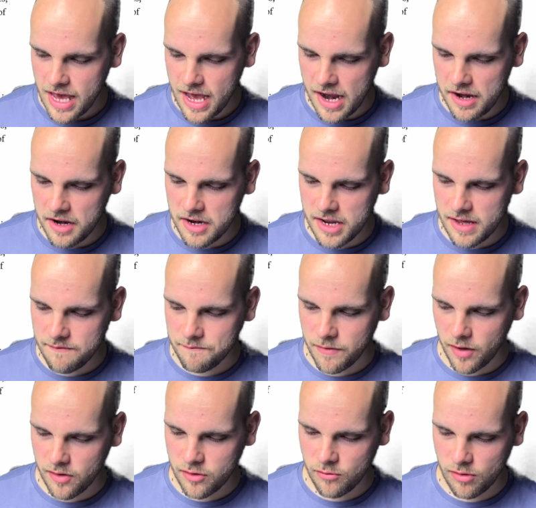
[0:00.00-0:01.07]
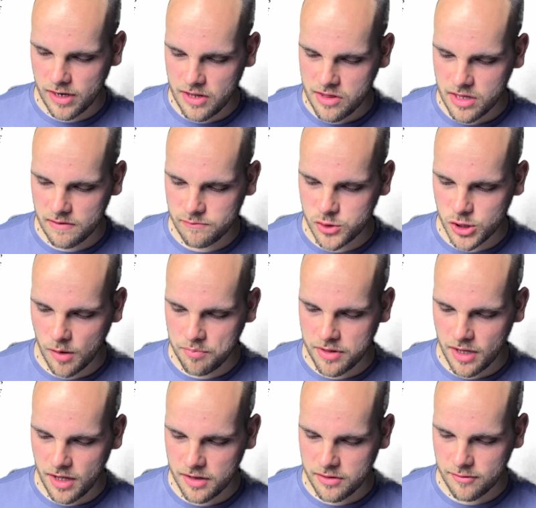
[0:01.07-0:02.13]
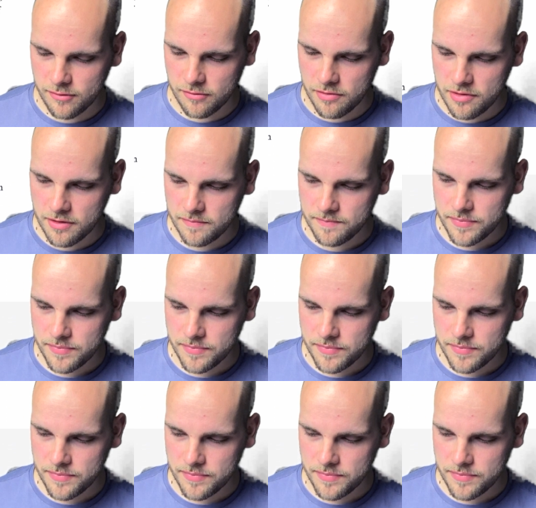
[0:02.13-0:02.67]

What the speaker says: and a near farcical list of job titles.